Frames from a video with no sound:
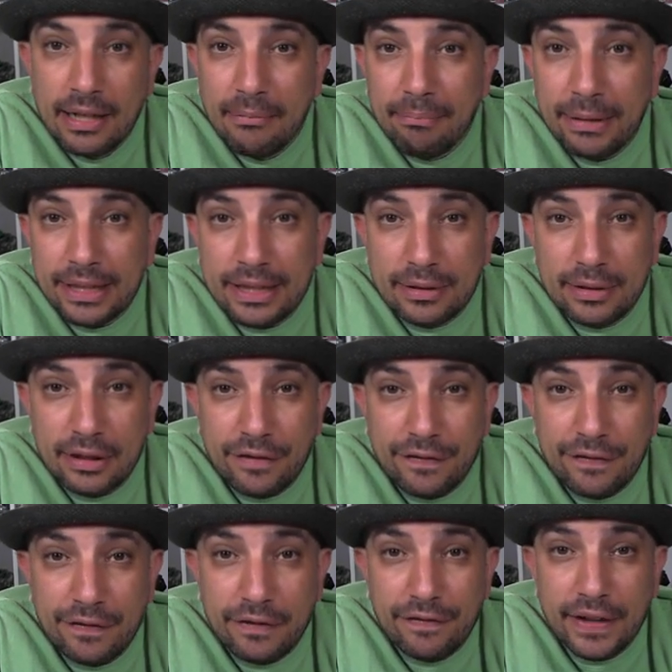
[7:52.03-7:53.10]
But this is a
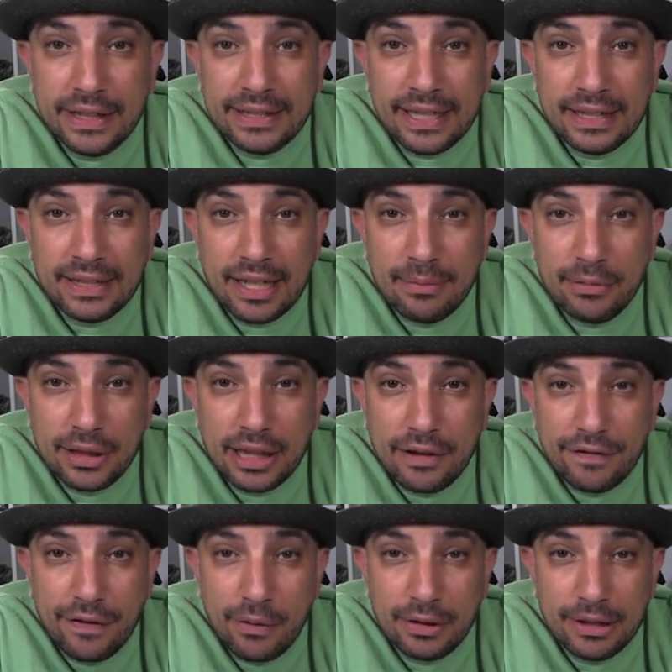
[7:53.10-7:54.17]
fun set that I'm looking
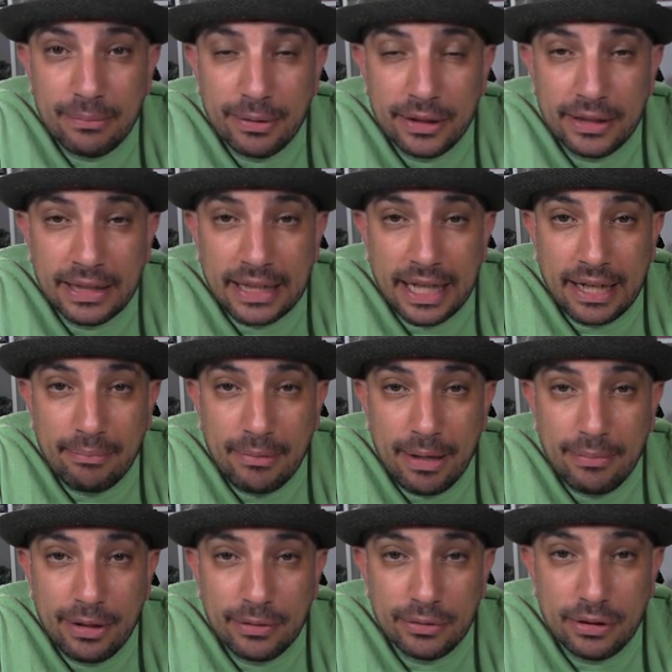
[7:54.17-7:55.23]
forward to building, and
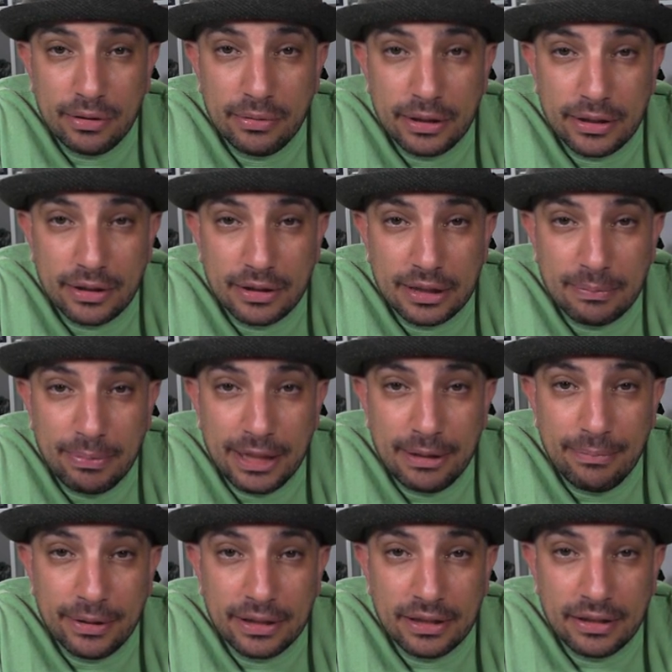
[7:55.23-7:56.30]
maybe we'll do a little speed
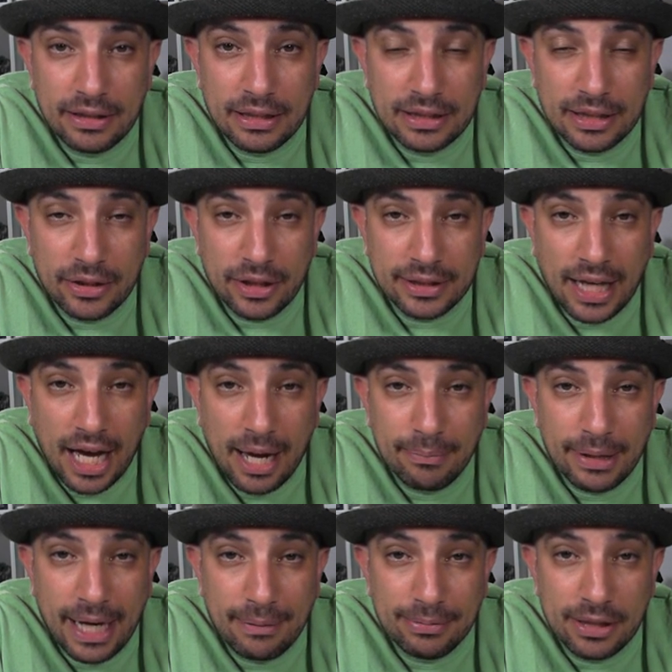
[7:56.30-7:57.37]
build on this or a time
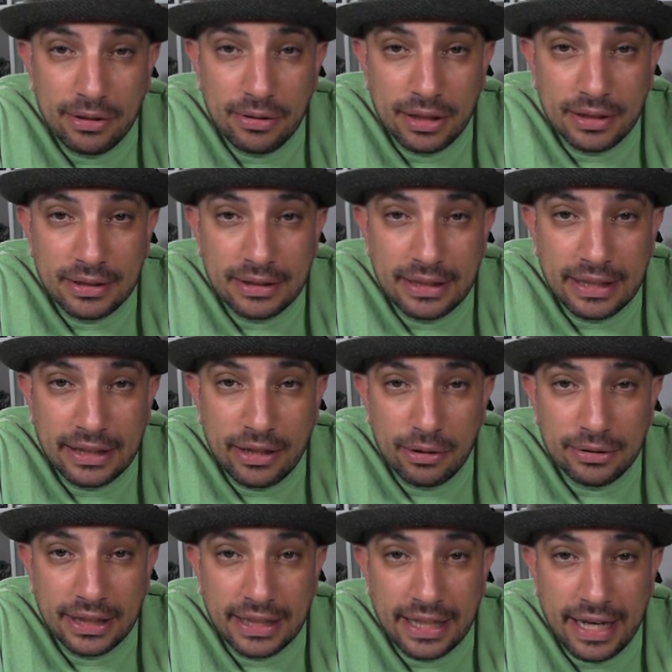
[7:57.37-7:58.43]
lapse, and you can see it go
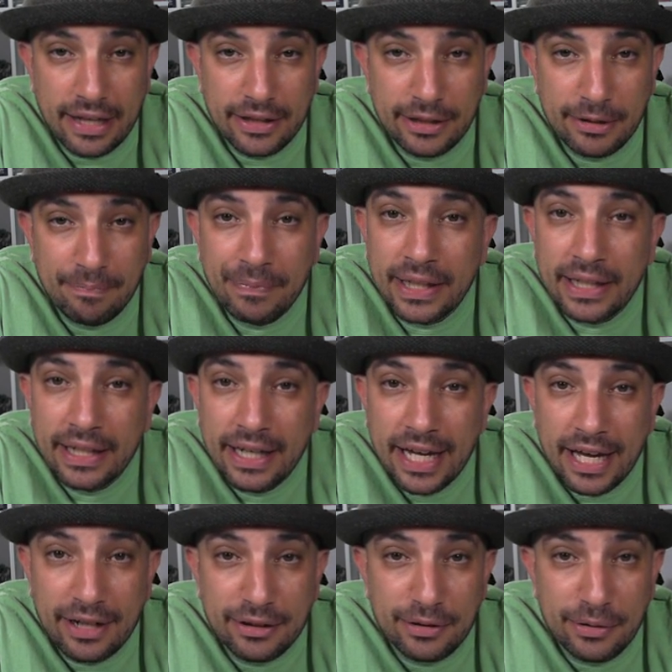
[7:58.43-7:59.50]
together.
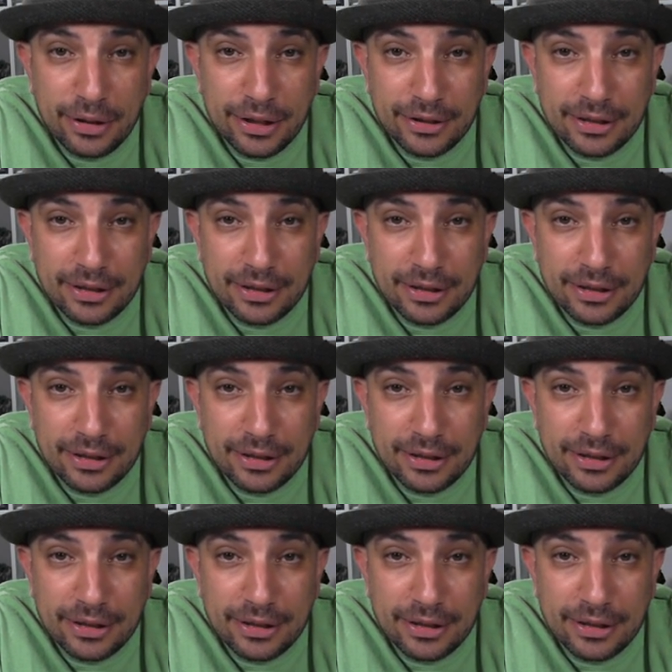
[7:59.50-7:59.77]
And I'll do a little